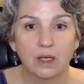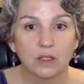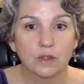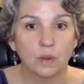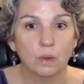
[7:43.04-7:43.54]

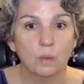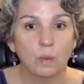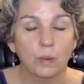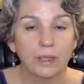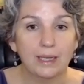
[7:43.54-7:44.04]
So
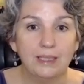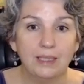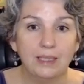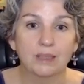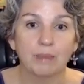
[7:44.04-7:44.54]
when I
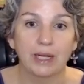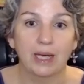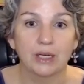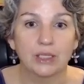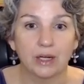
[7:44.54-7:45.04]
teach my
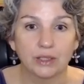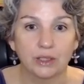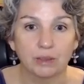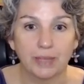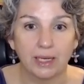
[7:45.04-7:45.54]
How to Talk to
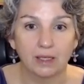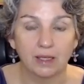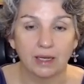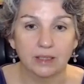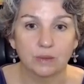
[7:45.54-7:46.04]
Your Pet
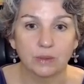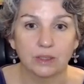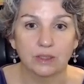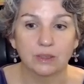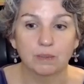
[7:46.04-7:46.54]
class, which
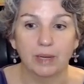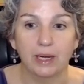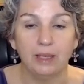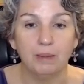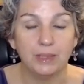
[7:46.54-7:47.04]
is
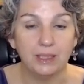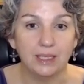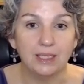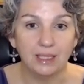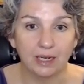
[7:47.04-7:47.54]
my
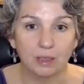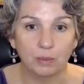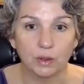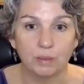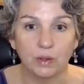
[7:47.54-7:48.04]
beginning
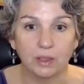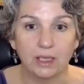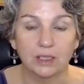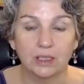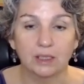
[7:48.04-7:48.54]
animal
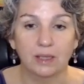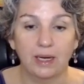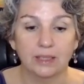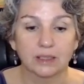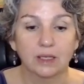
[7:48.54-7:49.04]
communication
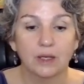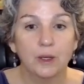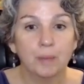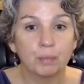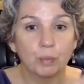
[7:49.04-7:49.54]
class,
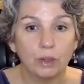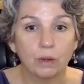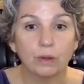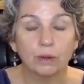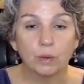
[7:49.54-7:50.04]
we
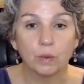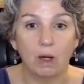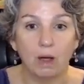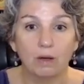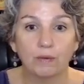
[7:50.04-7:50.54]
go through
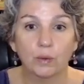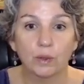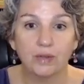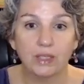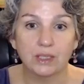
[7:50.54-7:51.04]
all 4
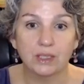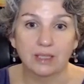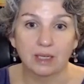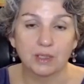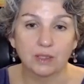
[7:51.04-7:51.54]
of these
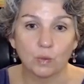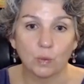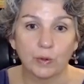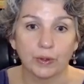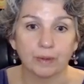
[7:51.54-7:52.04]
steps in
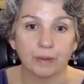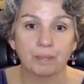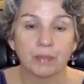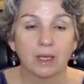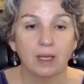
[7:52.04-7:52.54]
order,
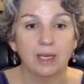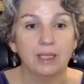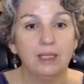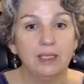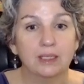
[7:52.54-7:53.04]

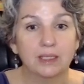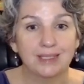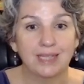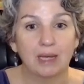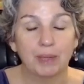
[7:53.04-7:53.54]
and each
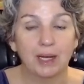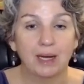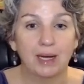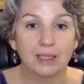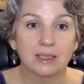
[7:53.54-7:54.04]
step
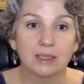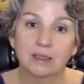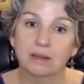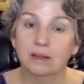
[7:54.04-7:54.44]
has